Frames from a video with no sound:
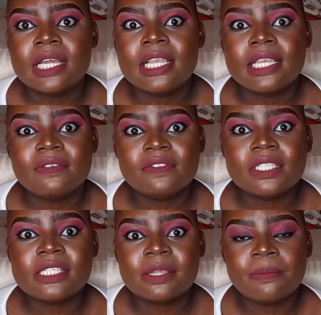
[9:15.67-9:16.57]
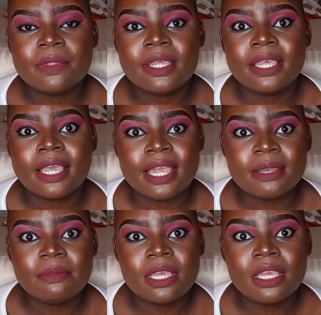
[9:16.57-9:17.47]
lifted something
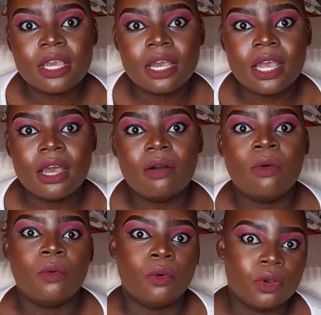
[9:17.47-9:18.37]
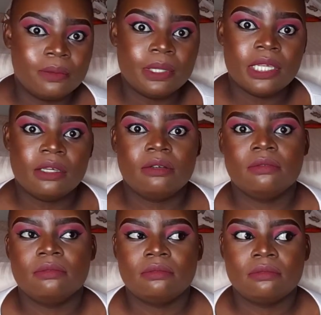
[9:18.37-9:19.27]
in me, or on me,
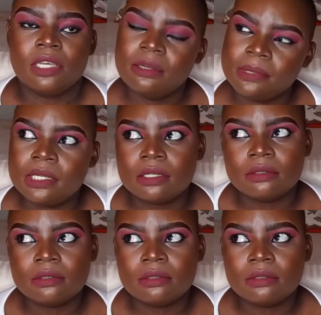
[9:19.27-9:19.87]
in me.